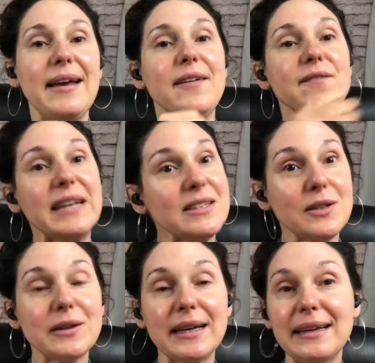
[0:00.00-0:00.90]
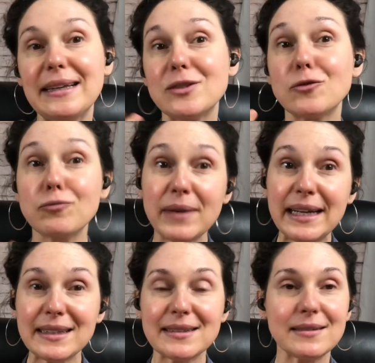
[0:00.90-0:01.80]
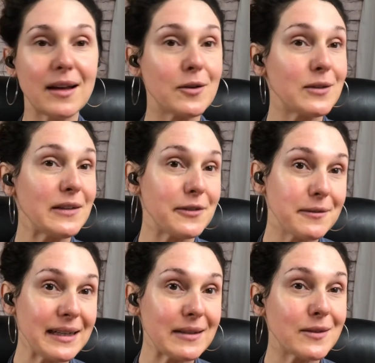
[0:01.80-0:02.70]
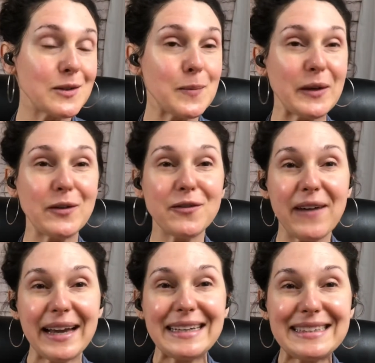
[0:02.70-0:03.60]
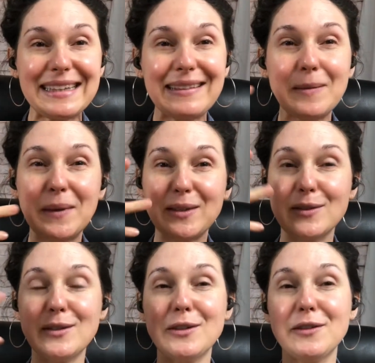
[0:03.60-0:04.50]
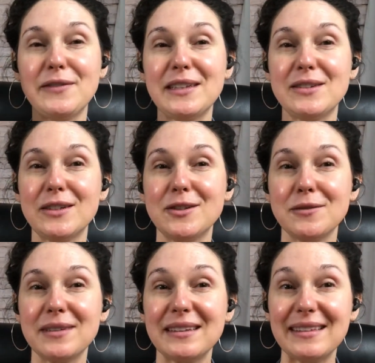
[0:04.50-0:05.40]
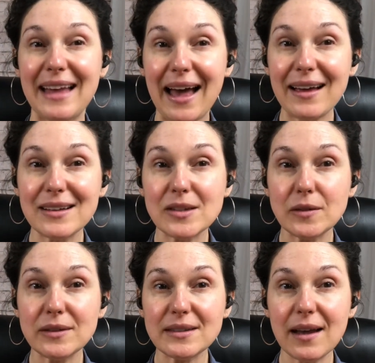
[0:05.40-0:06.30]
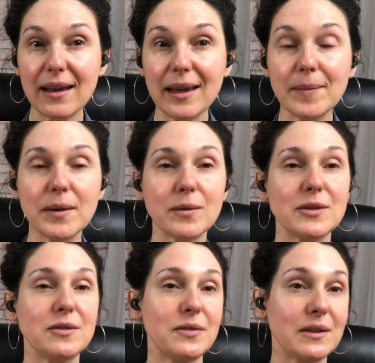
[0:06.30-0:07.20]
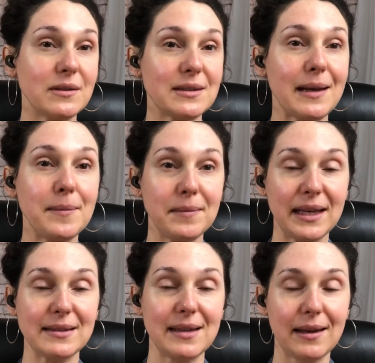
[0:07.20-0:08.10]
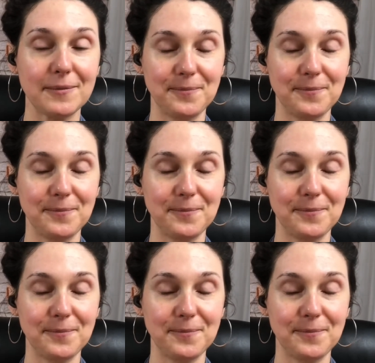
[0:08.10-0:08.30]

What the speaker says: face yoga is great not only for wrinkles, but you'll find that the muscles in your face start to relax over time, which feels amazing.